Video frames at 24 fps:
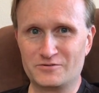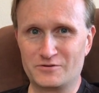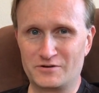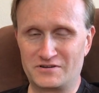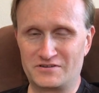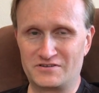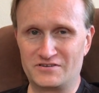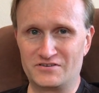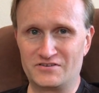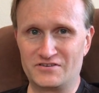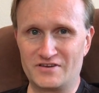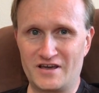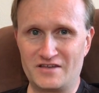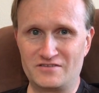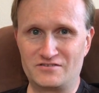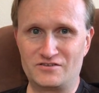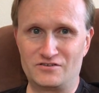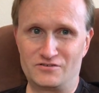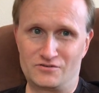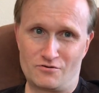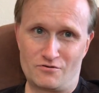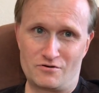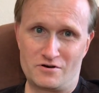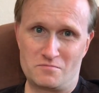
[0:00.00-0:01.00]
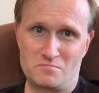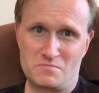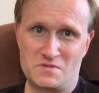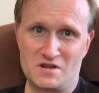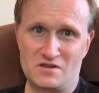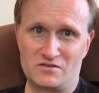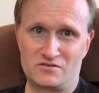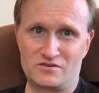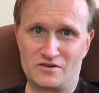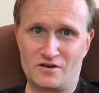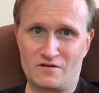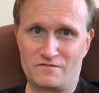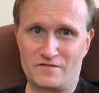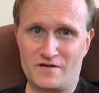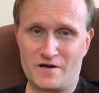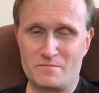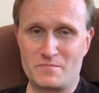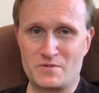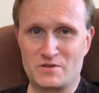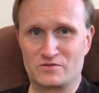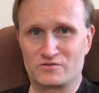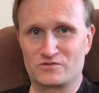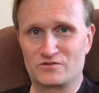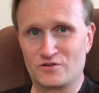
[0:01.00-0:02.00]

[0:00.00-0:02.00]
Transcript: so it decides it's going to beat itself up and